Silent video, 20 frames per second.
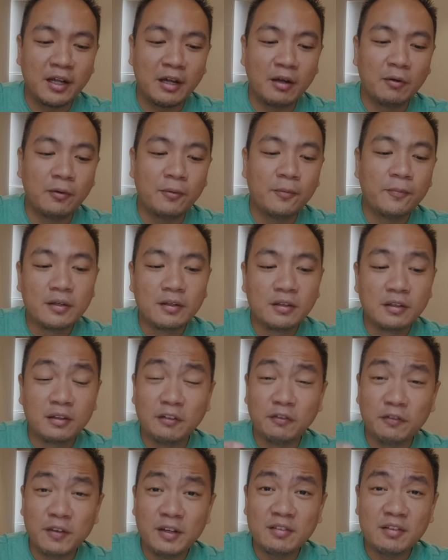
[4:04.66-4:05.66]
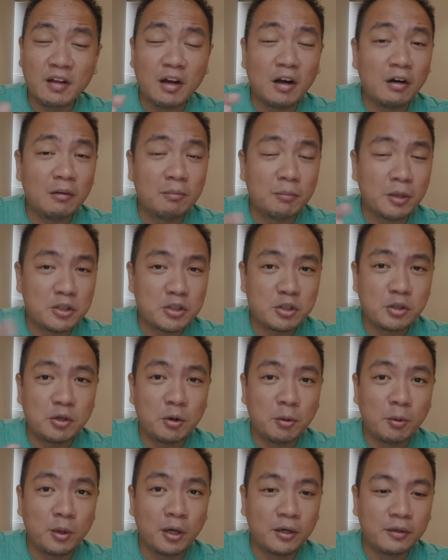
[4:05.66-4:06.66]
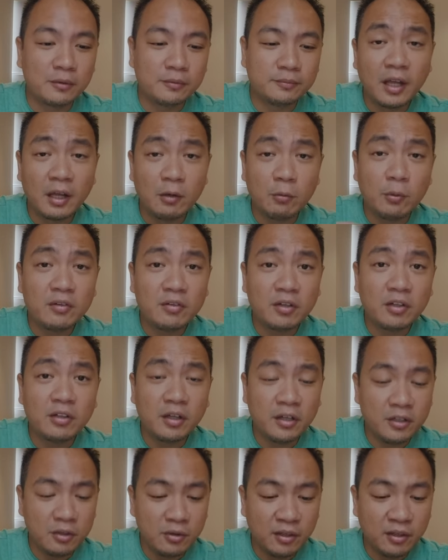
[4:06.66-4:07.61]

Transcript: now, the fees are much lower. And once you're done,